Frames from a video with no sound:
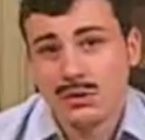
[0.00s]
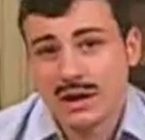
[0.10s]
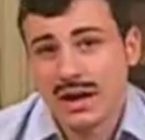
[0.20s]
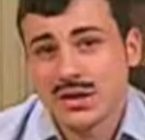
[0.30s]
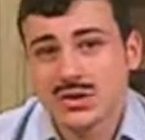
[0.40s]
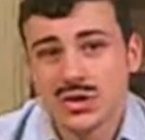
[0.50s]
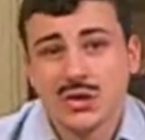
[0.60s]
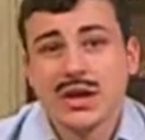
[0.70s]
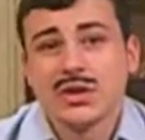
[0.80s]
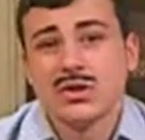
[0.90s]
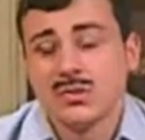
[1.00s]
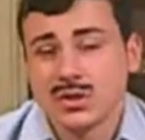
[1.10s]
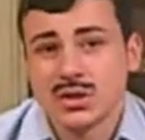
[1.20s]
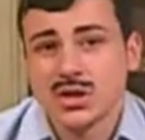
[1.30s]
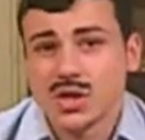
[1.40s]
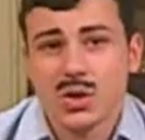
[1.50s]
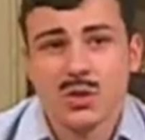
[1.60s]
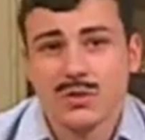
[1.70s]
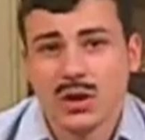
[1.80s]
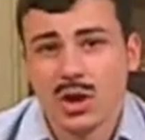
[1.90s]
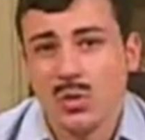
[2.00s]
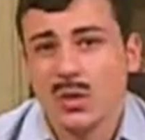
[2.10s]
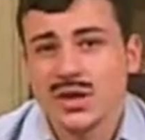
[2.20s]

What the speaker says: Well, that is great news. So overall,